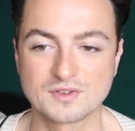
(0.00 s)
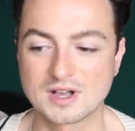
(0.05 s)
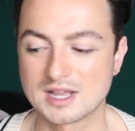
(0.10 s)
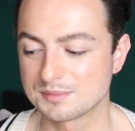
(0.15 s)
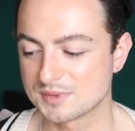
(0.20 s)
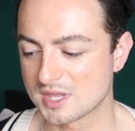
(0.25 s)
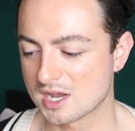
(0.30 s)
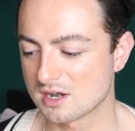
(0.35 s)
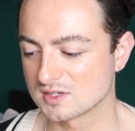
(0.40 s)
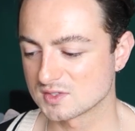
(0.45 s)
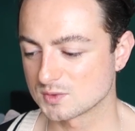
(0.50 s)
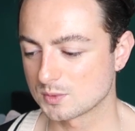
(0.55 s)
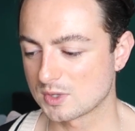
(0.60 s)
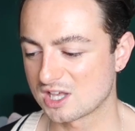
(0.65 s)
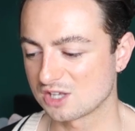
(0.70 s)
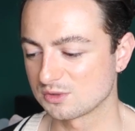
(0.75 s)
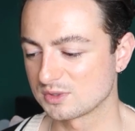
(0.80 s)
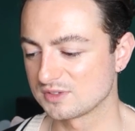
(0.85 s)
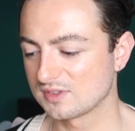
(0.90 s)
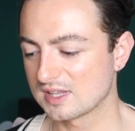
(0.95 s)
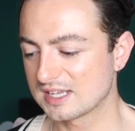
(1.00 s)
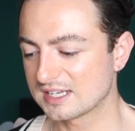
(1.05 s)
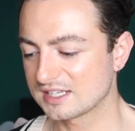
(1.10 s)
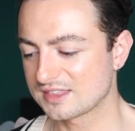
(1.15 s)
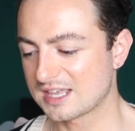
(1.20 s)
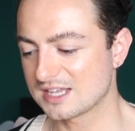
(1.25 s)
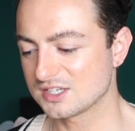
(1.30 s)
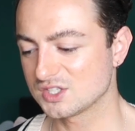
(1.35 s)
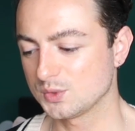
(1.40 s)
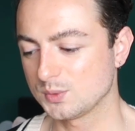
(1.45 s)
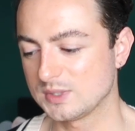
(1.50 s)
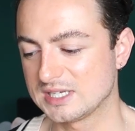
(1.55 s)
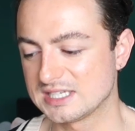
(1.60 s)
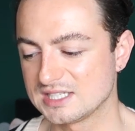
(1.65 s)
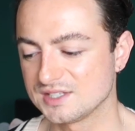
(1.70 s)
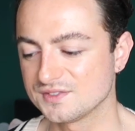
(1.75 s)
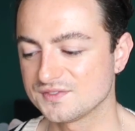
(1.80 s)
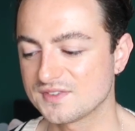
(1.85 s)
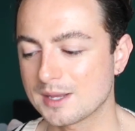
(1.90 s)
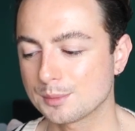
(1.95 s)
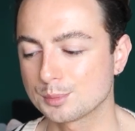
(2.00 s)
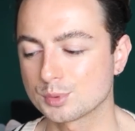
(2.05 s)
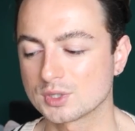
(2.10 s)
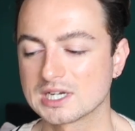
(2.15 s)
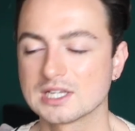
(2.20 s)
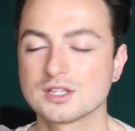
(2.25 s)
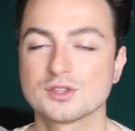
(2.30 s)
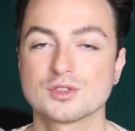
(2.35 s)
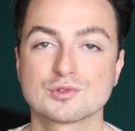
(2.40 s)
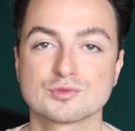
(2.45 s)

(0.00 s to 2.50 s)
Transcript: vibe there as well with like that tweedy fabric,